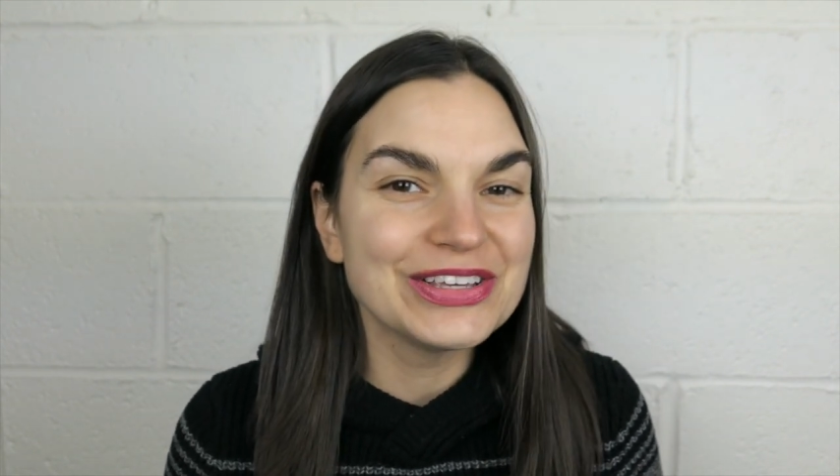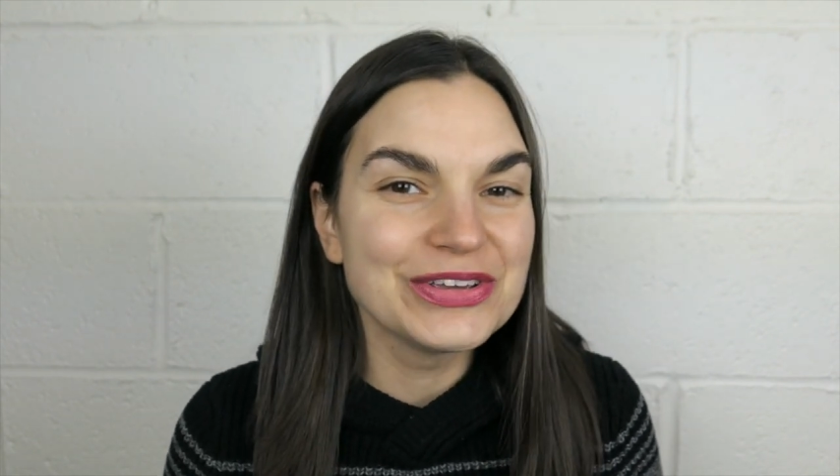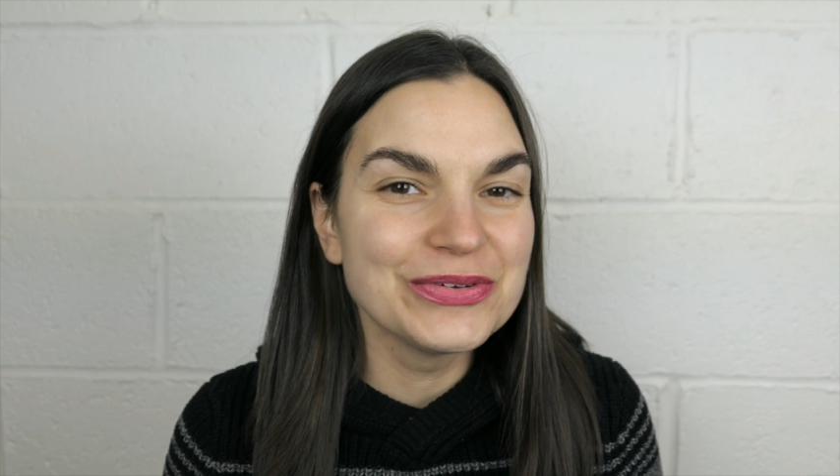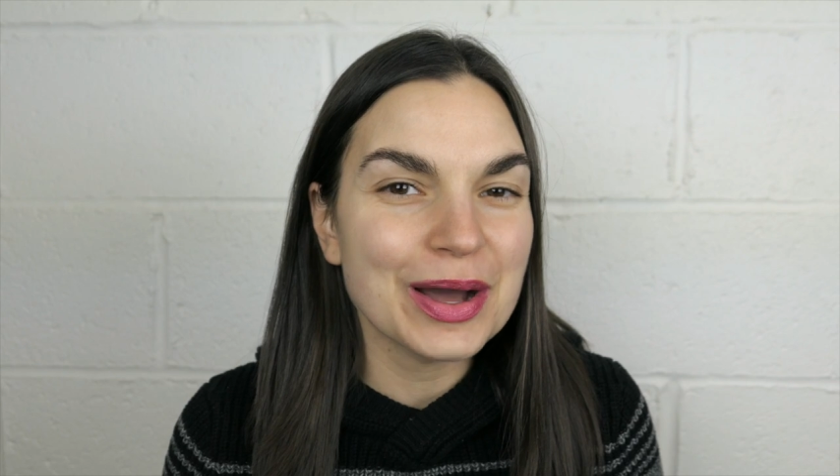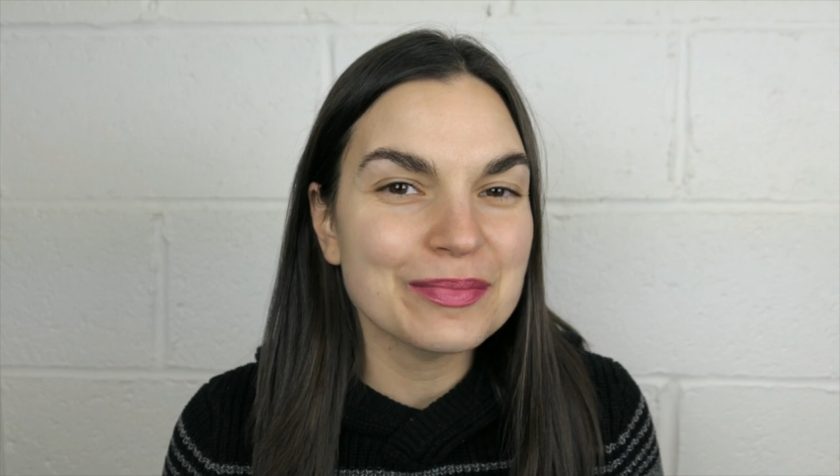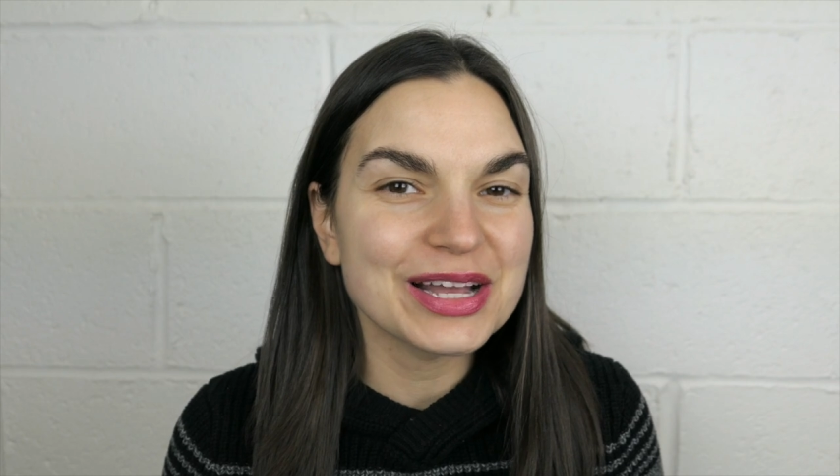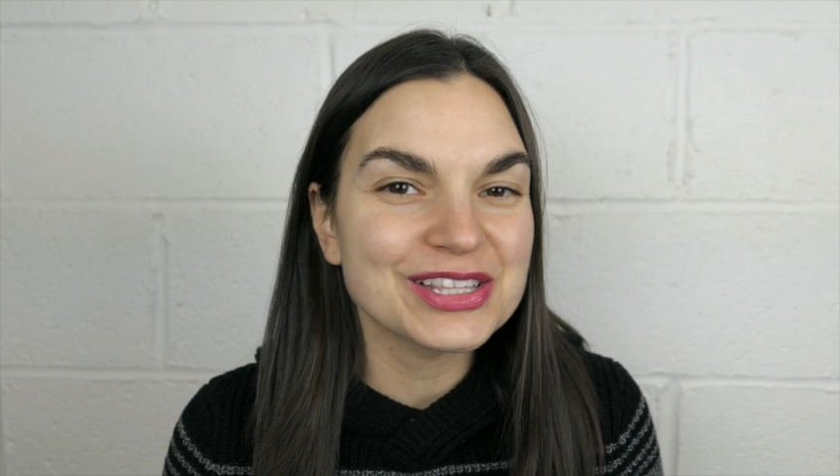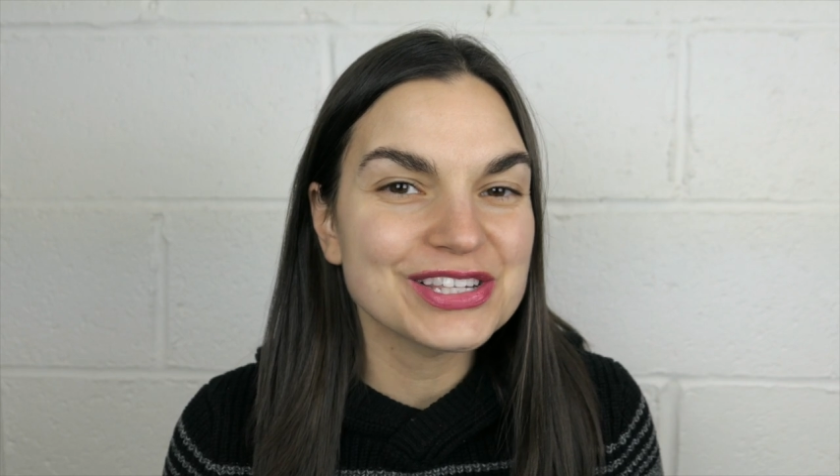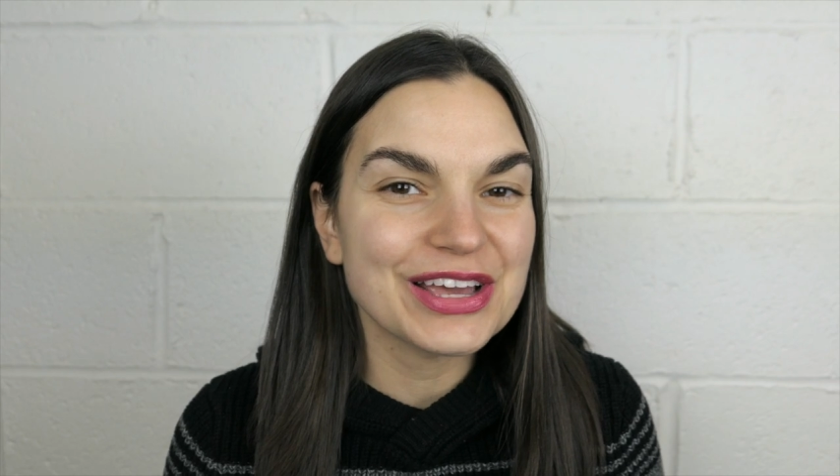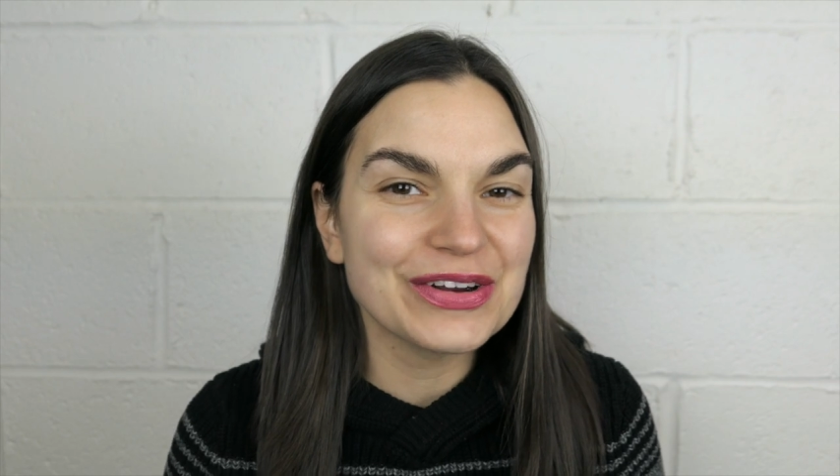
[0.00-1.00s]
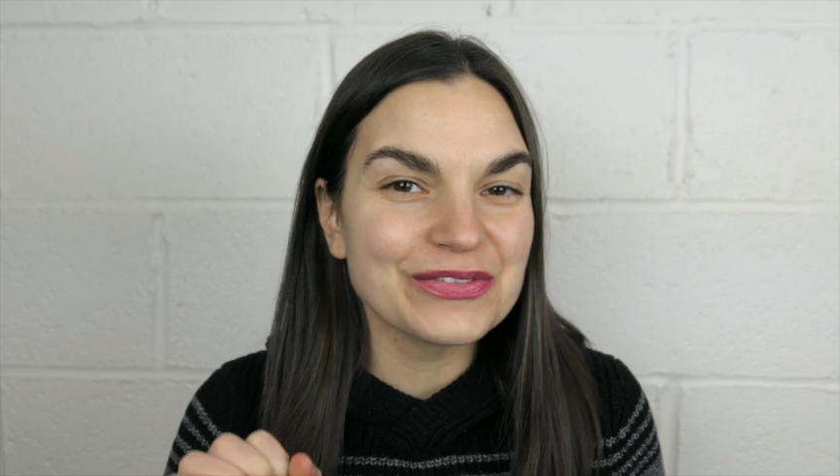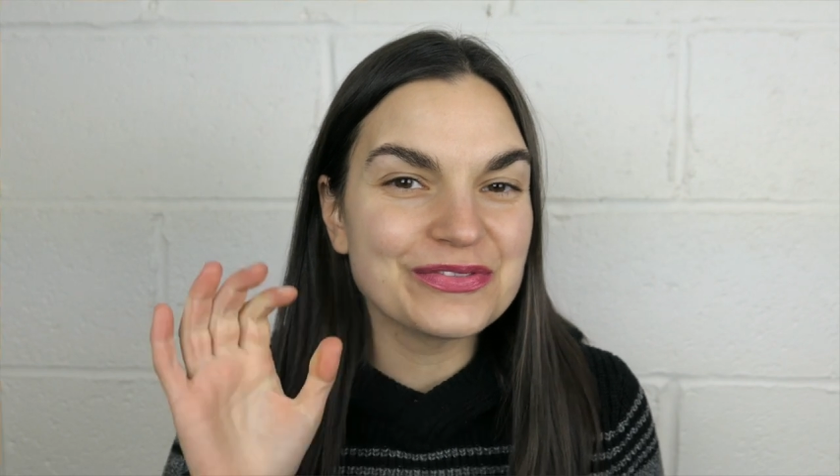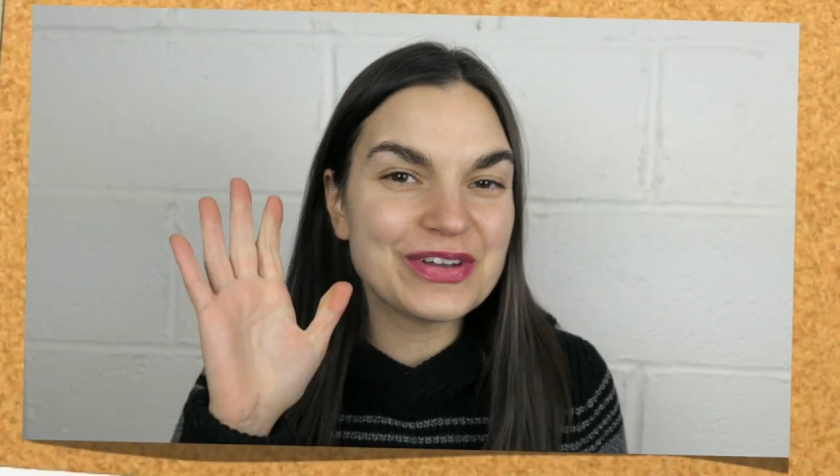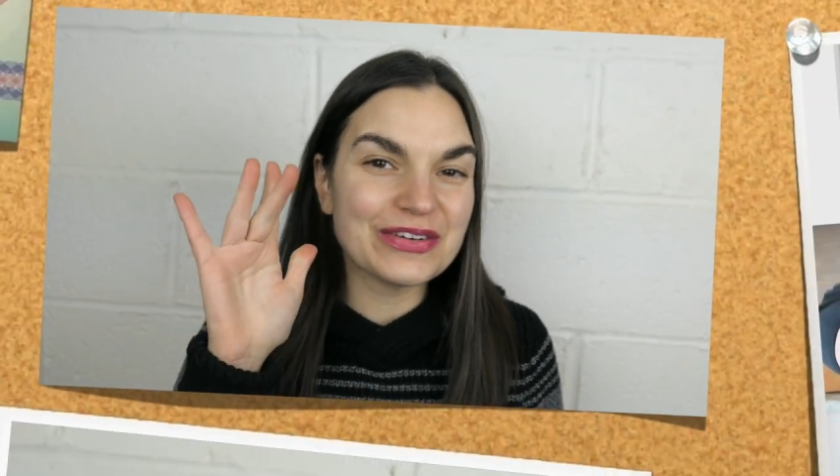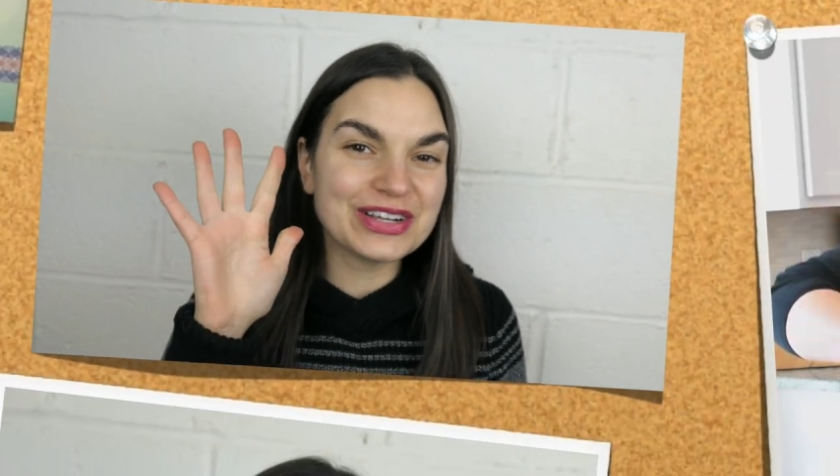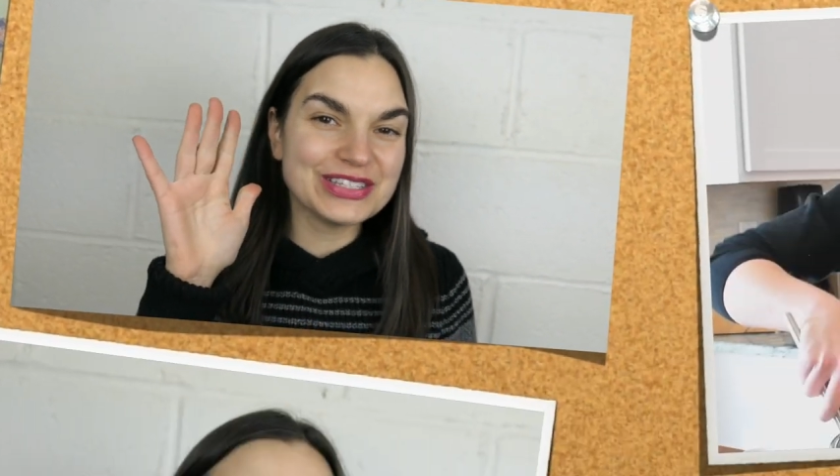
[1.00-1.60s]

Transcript: you on my channel very